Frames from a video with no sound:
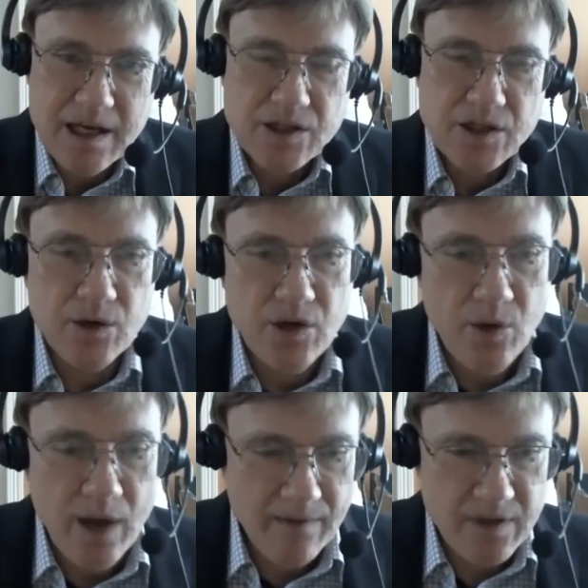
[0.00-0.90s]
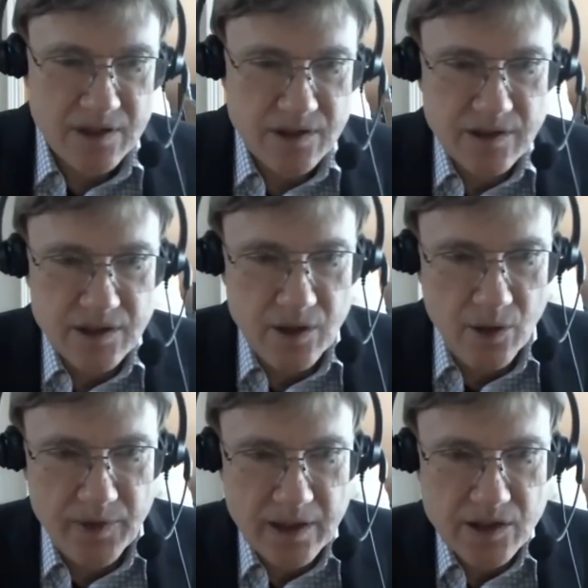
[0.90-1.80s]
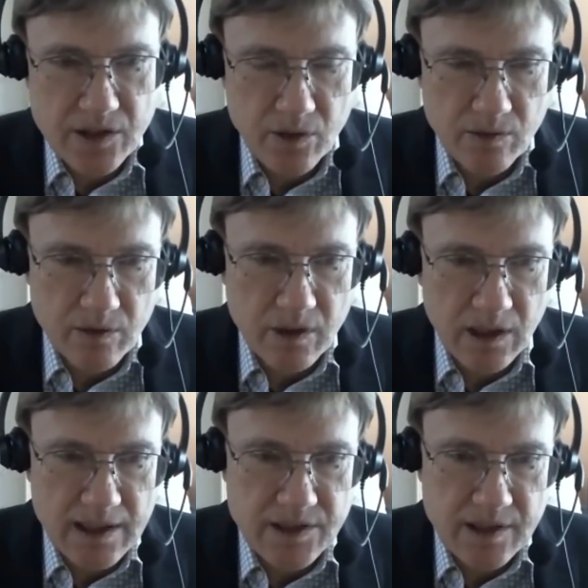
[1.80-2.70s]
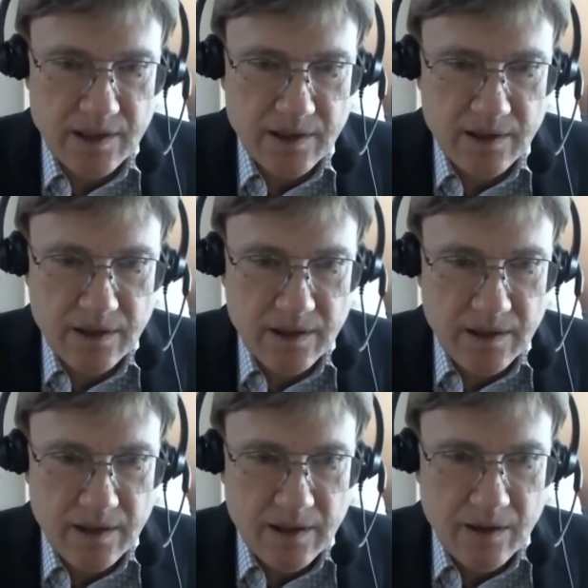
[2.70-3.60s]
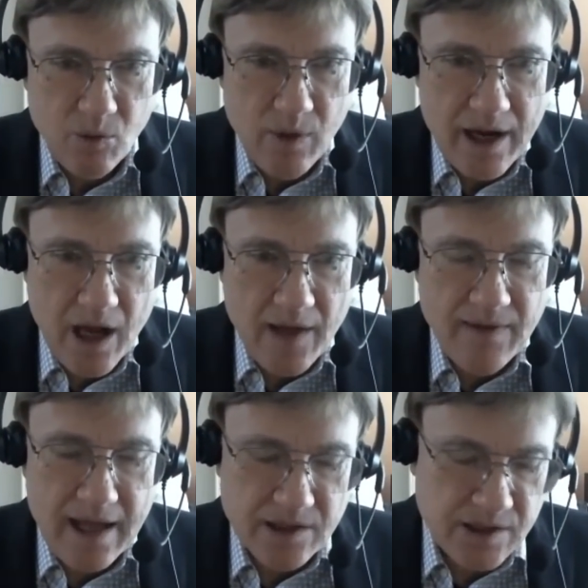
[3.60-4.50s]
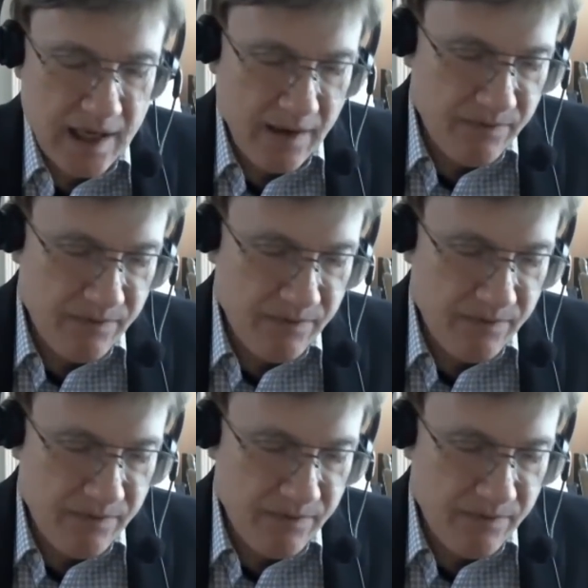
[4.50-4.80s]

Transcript: So you have this whole thing. So Golitsyn went on. They had sent a